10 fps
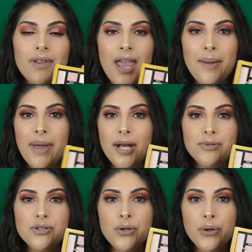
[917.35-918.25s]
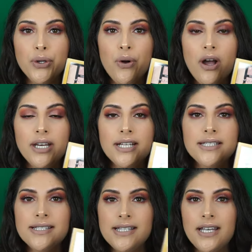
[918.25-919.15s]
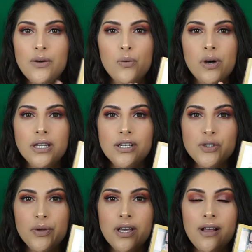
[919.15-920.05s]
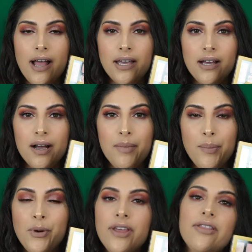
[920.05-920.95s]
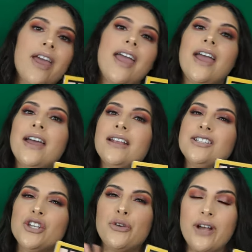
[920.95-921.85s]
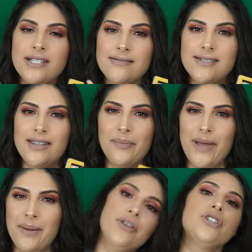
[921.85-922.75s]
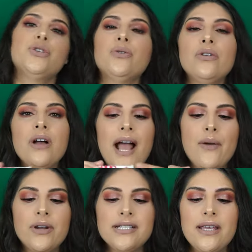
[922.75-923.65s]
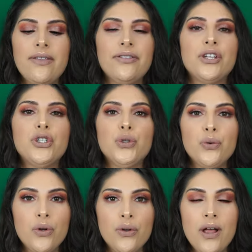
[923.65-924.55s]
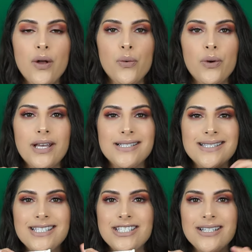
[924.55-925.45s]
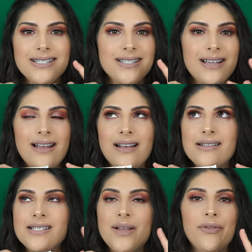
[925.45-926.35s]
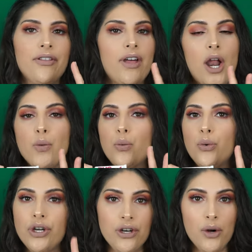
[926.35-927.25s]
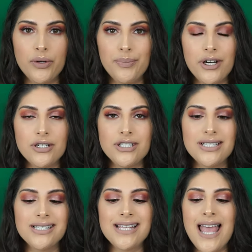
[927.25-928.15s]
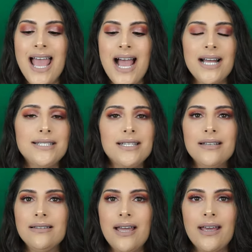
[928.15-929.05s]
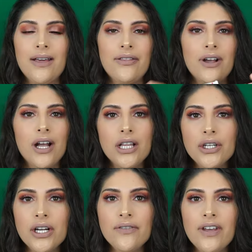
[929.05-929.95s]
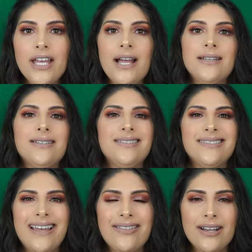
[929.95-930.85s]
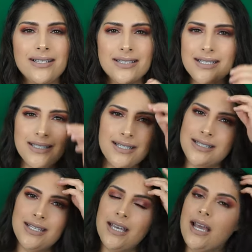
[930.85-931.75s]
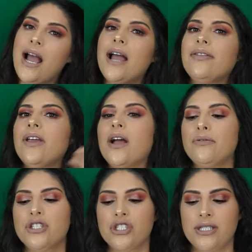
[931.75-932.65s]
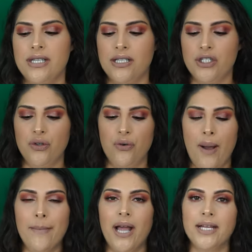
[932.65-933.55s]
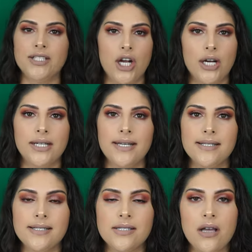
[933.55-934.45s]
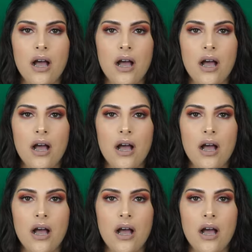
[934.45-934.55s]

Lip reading: makeup tutorial on it to see what looks I can come up with, and so you guys can see the pink. The Duel, I want to say that the Duel is just something that I would not repurchase. I didn't like the color of it. I didn't like the consistency. I think I would just stick to my Tardiest